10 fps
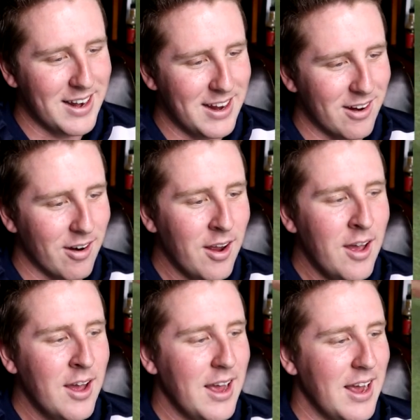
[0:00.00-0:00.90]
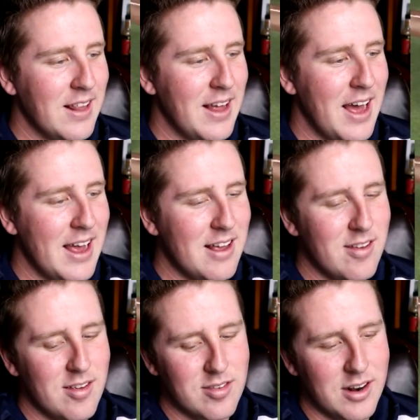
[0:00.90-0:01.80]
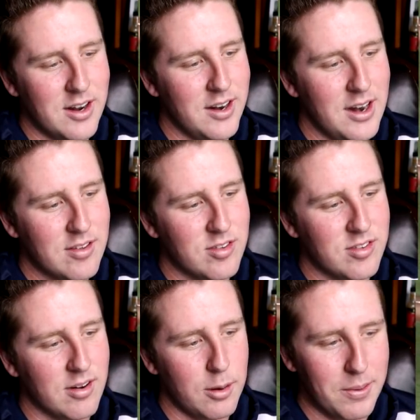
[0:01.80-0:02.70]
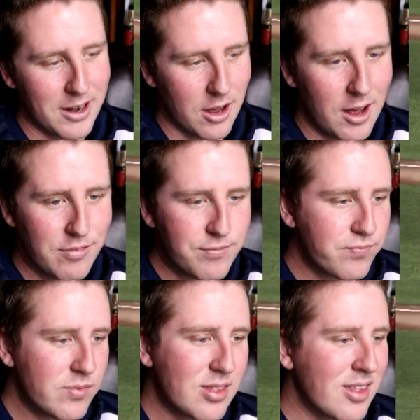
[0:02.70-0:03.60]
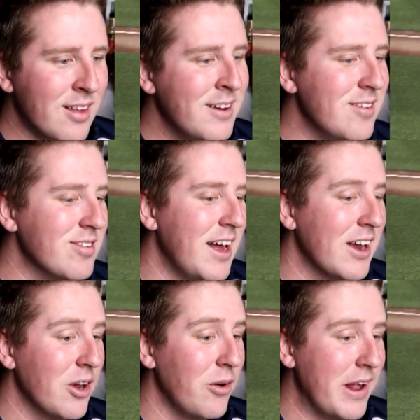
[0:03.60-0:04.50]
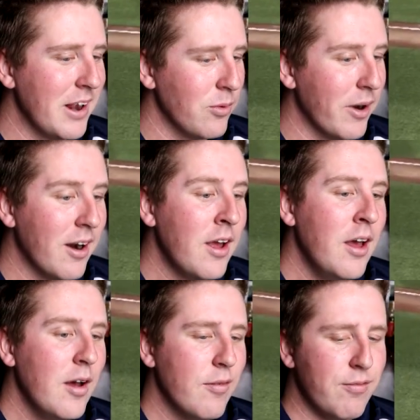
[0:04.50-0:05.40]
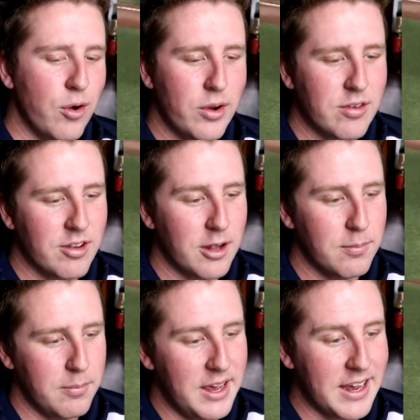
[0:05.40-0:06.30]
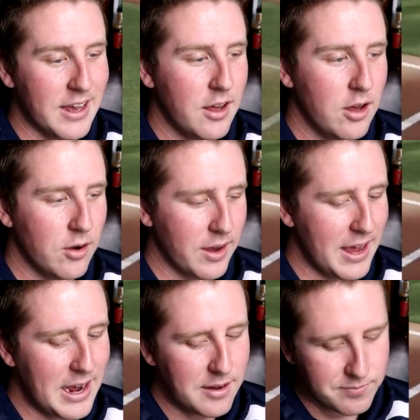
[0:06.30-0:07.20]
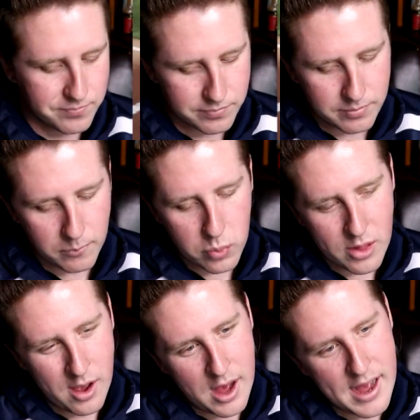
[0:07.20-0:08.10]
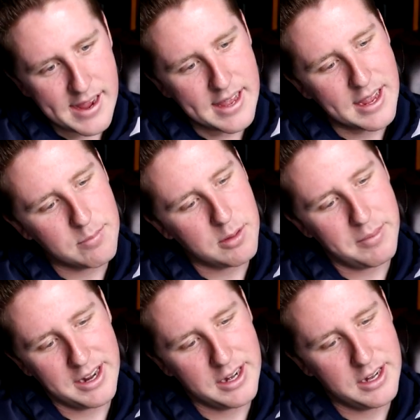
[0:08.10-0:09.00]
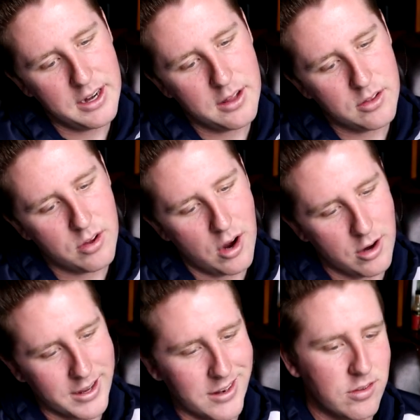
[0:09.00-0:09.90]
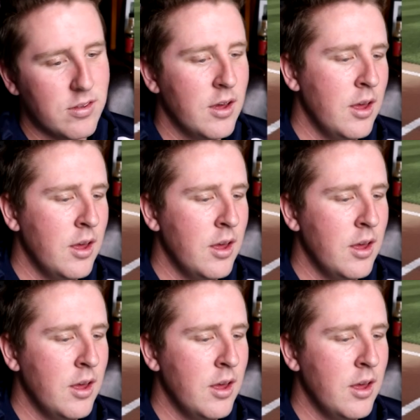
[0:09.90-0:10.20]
here. And that is an unnecessary pickoff. He's not going anywhere. Focus on me, okay? I am the main target,